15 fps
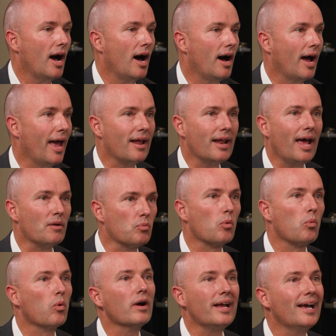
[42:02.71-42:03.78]
And we're
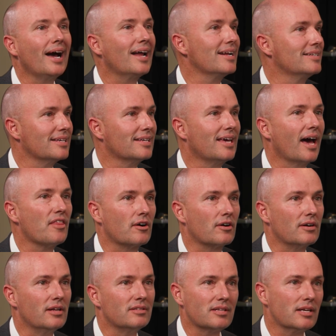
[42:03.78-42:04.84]
working on it
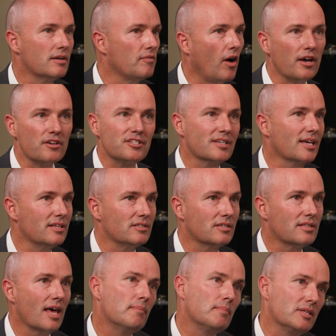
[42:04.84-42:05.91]
together instead of us
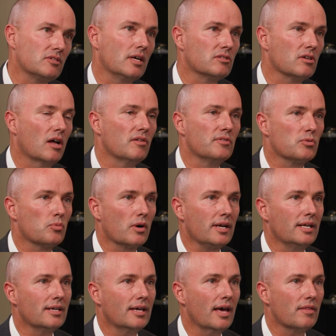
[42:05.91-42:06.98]
against them. It's all of us
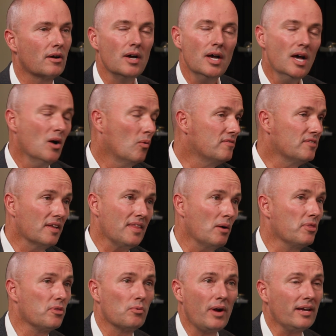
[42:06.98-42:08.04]
working together. We've done that
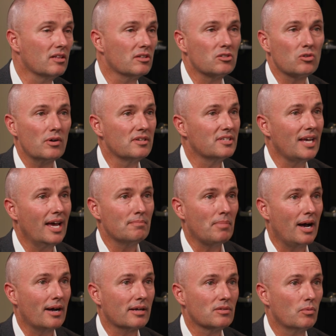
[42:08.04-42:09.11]
with the regulatory
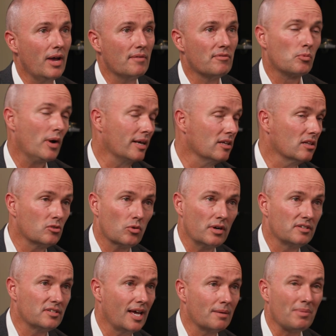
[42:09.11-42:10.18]
sandbox. We have a regulatory
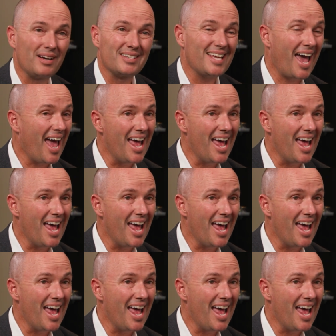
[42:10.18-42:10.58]
sandbox.